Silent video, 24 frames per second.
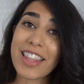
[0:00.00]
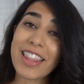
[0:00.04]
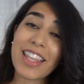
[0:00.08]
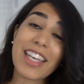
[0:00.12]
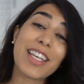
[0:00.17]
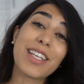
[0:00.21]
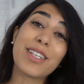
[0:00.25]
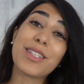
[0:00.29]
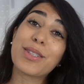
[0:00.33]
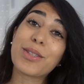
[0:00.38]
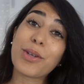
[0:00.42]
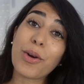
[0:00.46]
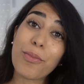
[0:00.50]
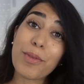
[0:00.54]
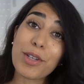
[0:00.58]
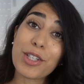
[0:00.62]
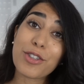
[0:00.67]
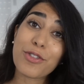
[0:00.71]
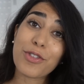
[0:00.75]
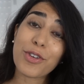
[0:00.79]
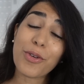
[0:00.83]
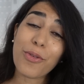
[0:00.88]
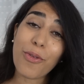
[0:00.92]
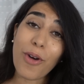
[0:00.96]
Thank you so much
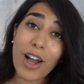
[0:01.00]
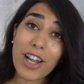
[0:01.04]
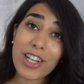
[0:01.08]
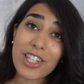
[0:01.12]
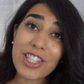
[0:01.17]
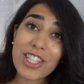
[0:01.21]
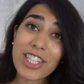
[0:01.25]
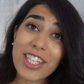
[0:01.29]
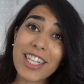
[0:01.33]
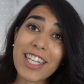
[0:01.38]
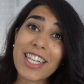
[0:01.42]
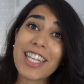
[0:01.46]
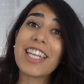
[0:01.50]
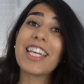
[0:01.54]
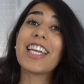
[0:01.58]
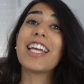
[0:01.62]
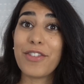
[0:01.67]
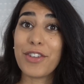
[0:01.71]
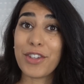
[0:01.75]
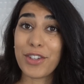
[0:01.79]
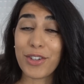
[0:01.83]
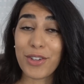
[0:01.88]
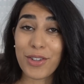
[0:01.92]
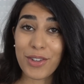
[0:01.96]
for watching. If
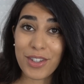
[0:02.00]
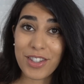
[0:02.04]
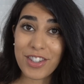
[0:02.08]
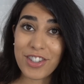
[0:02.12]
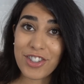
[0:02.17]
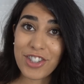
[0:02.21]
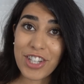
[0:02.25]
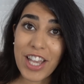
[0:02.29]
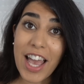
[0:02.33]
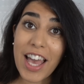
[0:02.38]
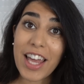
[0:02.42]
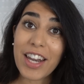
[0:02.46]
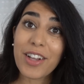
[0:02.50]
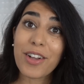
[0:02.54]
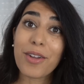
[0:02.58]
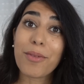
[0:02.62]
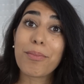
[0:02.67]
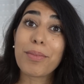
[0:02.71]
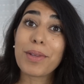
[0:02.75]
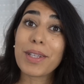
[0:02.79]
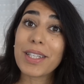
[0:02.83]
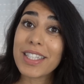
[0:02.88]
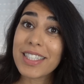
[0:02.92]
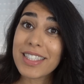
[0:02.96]
you're new to this channel,
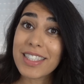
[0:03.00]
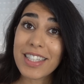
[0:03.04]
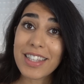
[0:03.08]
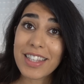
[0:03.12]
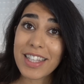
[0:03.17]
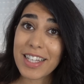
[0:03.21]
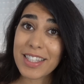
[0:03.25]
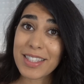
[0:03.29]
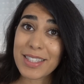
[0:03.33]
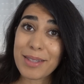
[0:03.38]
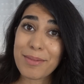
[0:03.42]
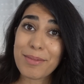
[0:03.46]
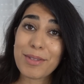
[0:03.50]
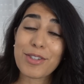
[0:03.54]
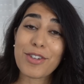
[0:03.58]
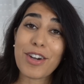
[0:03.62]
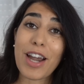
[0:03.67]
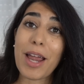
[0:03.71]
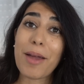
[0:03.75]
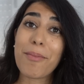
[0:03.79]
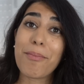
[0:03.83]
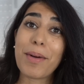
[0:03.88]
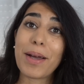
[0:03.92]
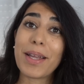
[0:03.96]
please hit that
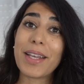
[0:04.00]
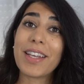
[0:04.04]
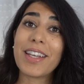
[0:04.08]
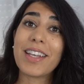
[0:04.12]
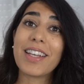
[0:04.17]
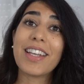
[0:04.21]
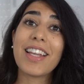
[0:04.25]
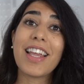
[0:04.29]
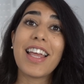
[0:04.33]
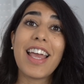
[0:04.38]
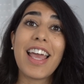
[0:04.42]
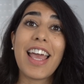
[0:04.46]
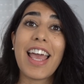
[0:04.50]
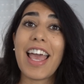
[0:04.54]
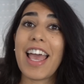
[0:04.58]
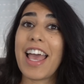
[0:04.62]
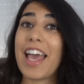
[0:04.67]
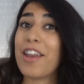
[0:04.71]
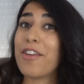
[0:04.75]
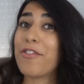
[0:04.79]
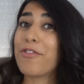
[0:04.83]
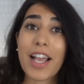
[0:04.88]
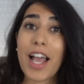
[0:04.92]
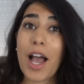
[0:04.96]
subscribe button
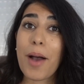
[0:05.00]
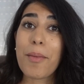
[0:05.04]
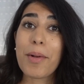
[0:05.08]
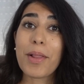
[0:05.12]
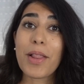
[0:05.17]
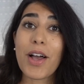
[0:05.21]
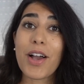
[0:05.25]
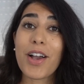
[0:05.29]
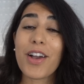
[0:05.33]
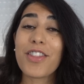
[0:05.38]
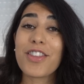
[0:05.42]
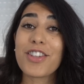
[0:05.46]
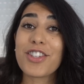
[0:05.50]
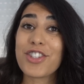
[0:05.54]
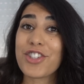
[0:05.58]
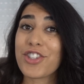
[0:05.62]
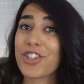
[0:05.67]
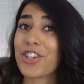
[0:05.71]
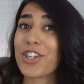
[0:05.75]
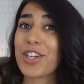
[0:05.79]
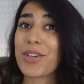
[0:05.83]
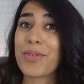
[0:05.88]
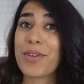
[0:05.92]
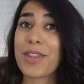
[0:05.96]
and come along on this
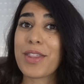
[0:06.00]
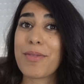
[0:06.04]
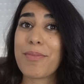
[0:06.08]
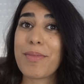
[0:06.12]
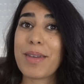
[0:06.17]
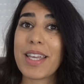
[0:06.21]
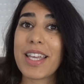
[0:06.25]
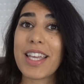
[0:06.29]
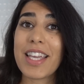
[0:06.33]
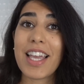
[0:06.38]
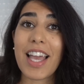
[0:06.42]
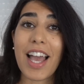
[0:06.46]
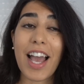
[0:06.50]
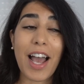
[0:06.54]
journey with me.